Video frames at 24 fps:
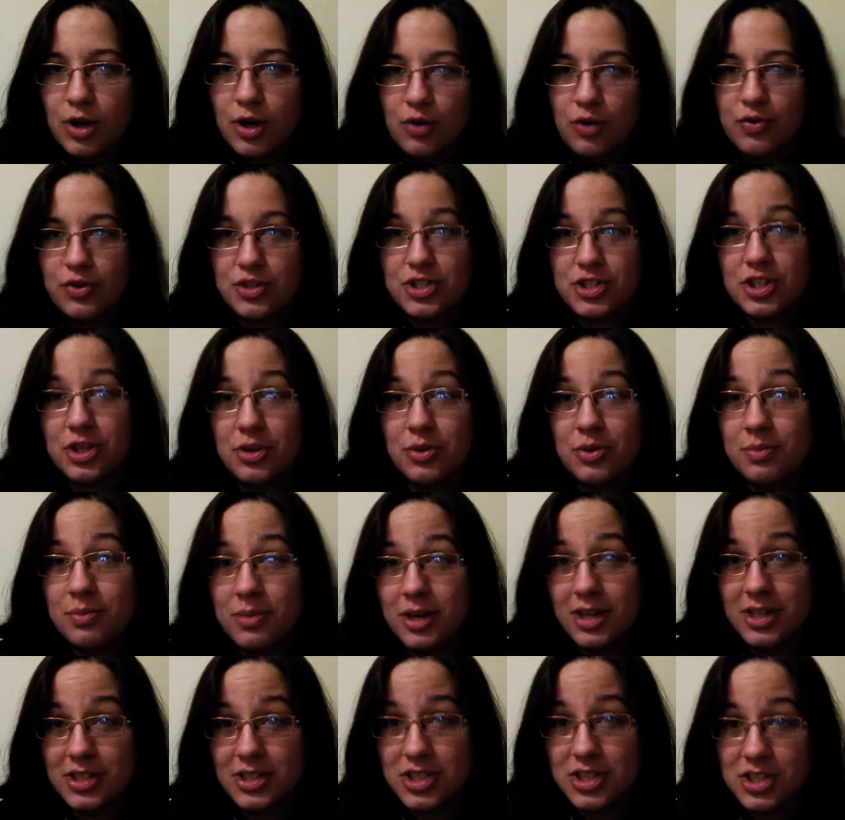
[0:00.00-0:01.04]
over too
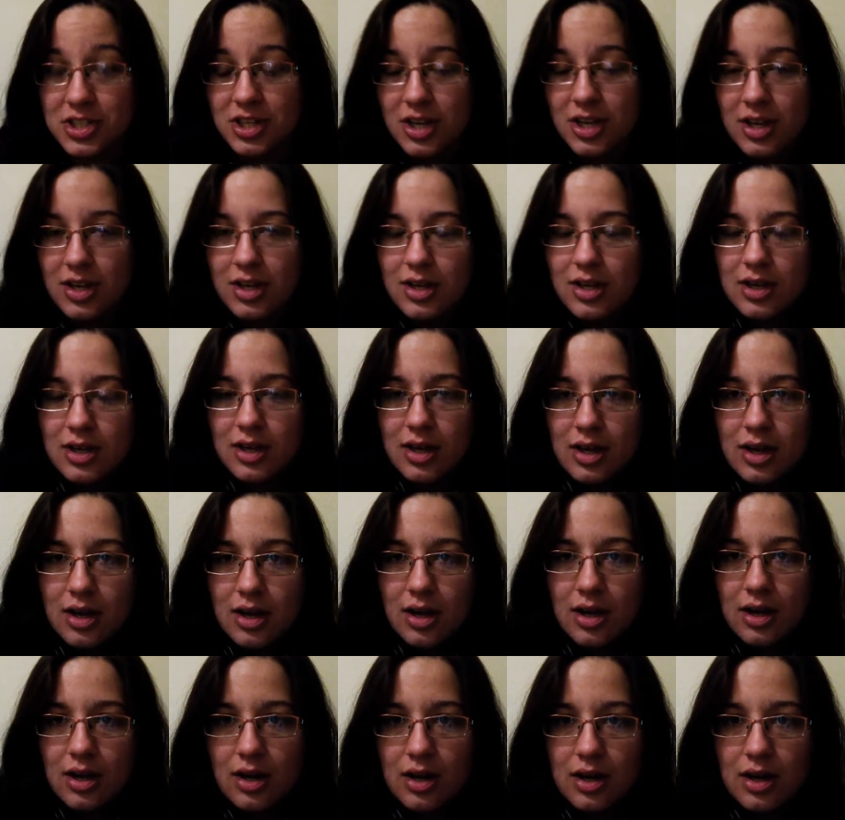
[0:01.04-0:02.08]
much.
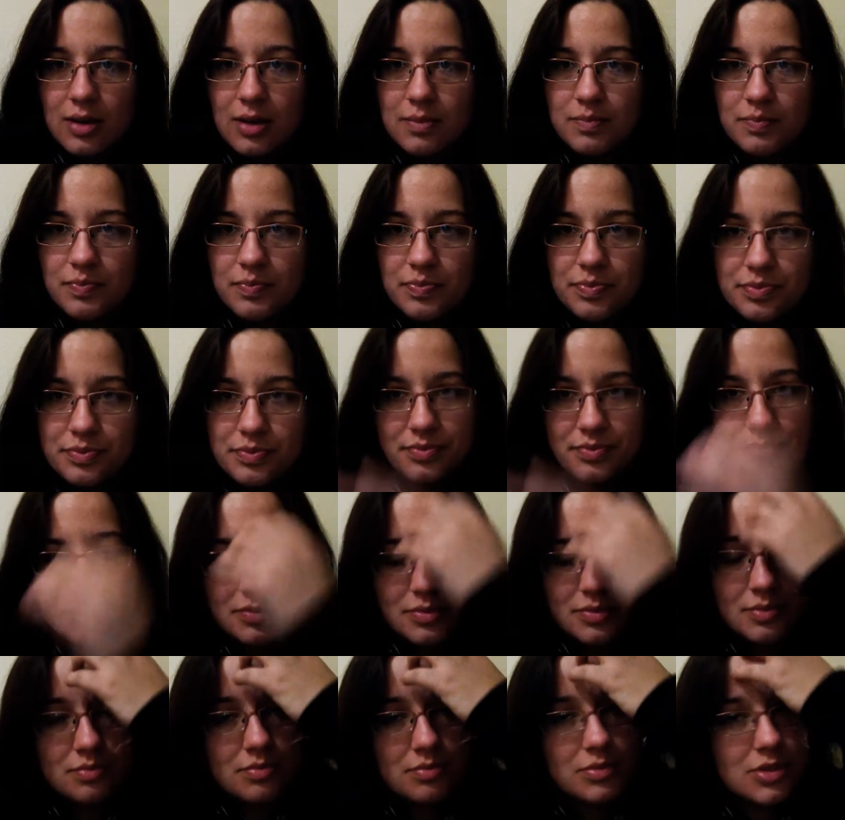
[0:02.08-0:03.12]
Um,
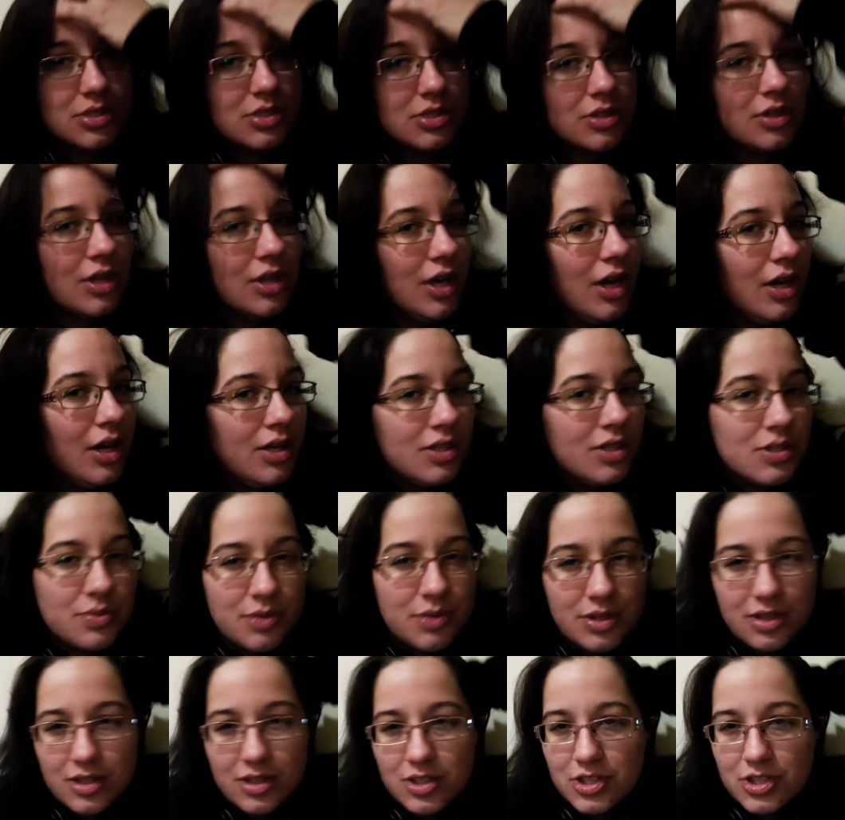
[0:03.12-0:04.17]
so yeah, I just
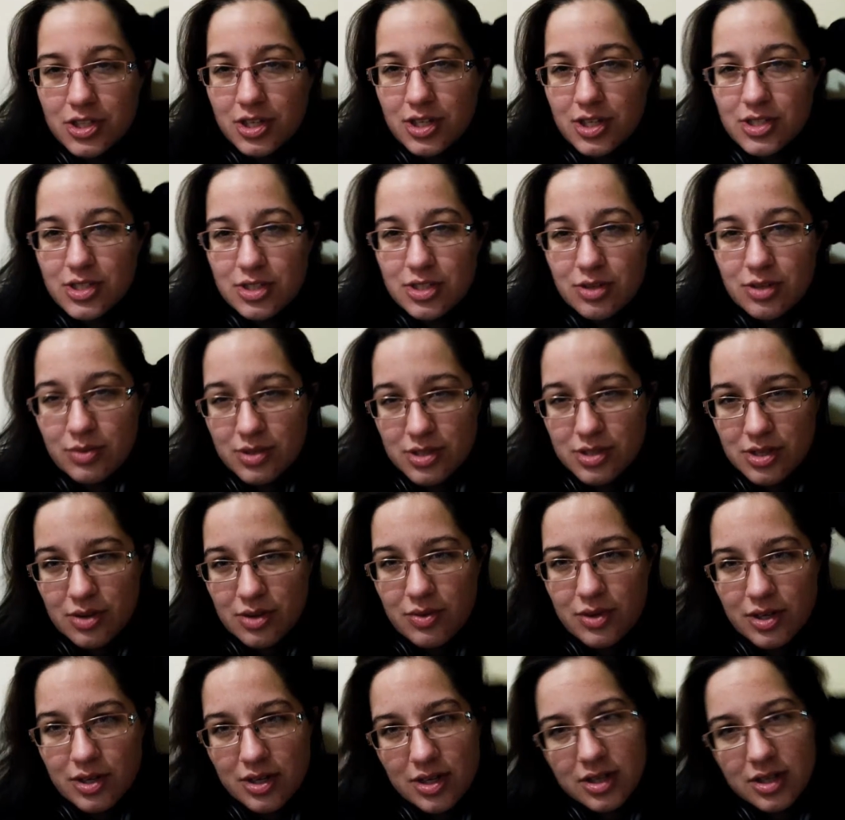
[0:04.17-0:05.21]
wanted to let you guys know what's
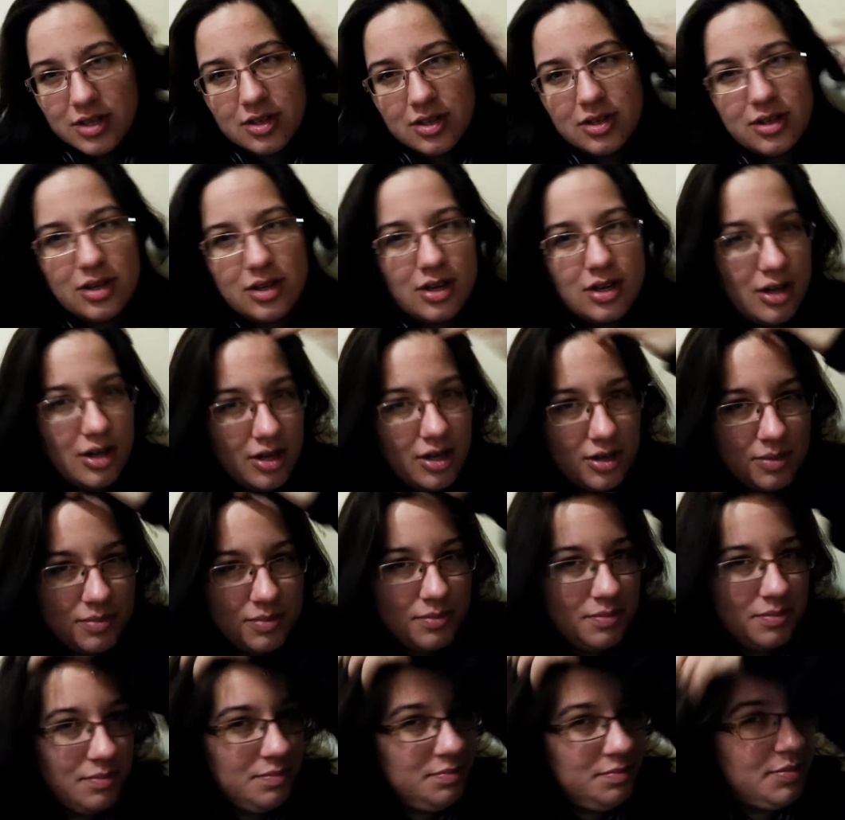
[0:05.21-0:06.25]
going on.
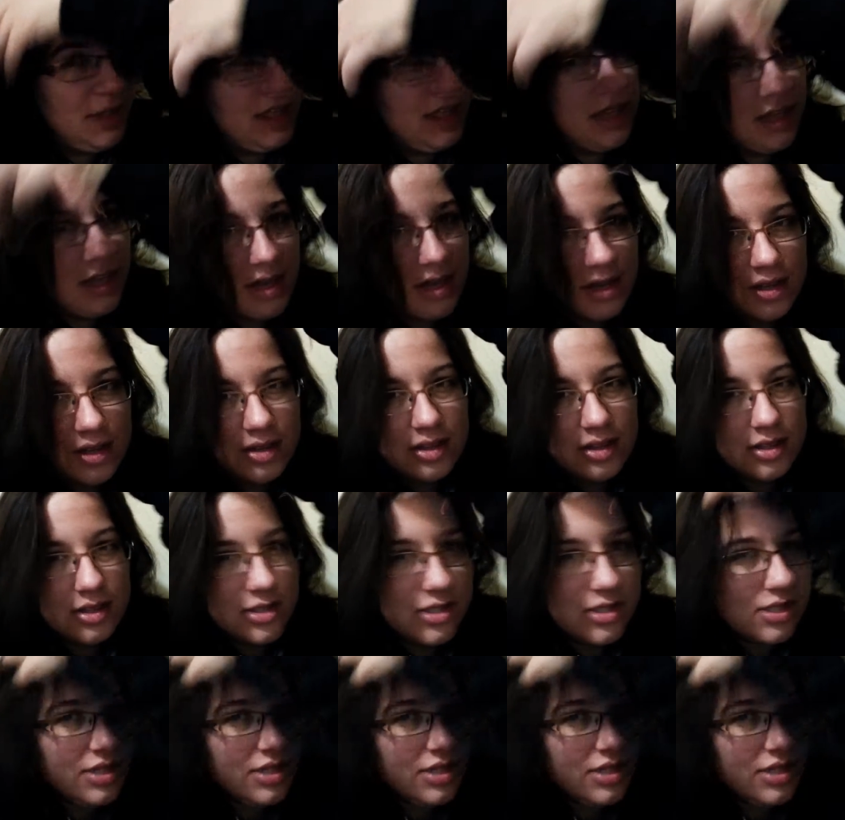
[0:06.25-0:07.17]
Um, but yeah, it looks